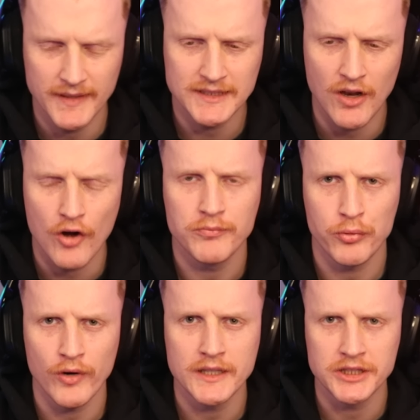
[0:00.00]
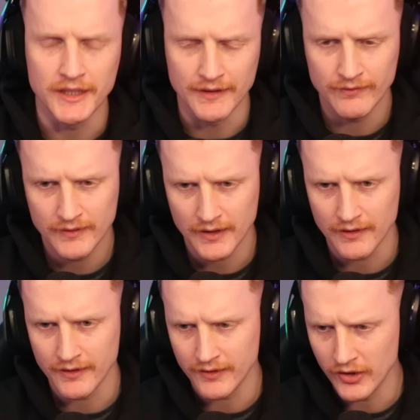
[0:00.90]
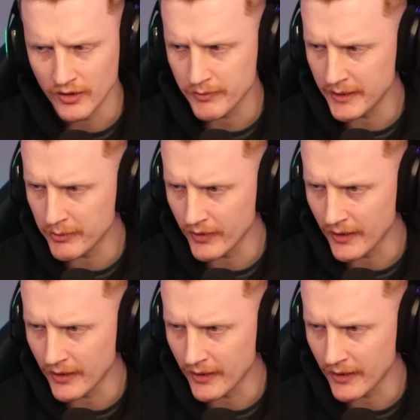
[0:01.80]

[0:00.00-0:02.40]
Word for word: a lot of pressure on young people